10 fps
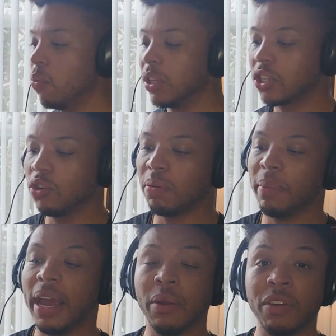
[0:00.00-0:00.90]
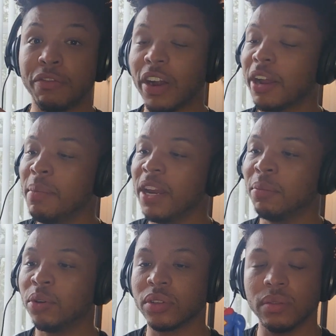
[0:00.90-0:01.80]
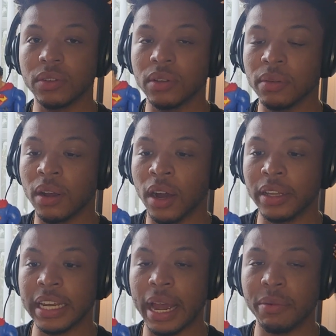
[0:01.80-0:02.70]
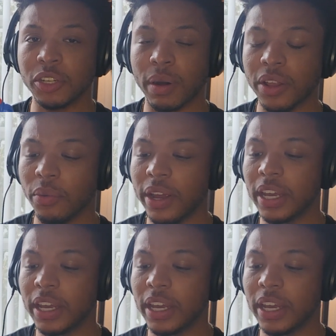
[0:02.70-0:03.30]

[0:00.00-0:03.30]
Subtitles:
with Superman with very minimal damage, by the way.